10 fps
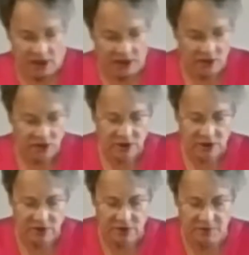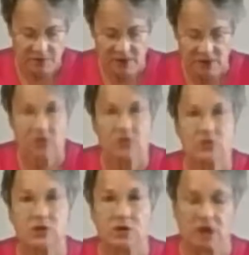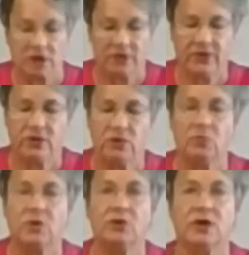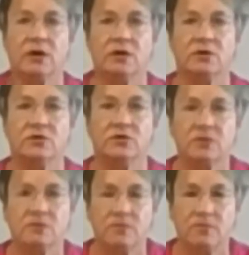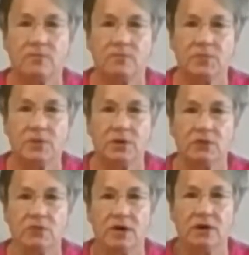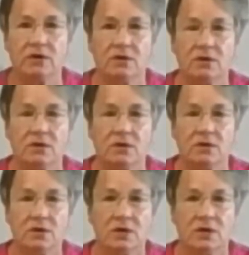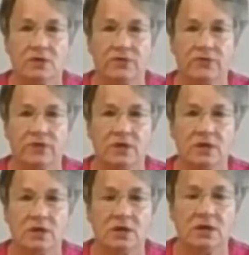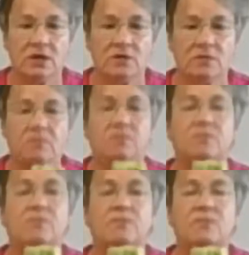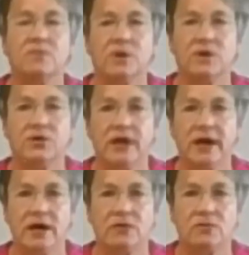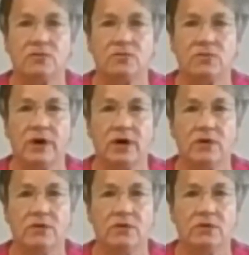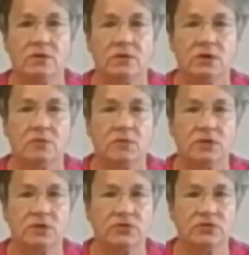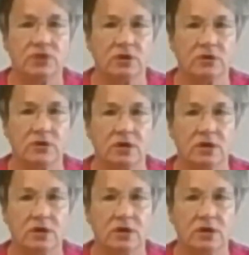I'm going to cut the base of the celery. I found one that is pretty round. It's a fairly intact, round bunch of celery.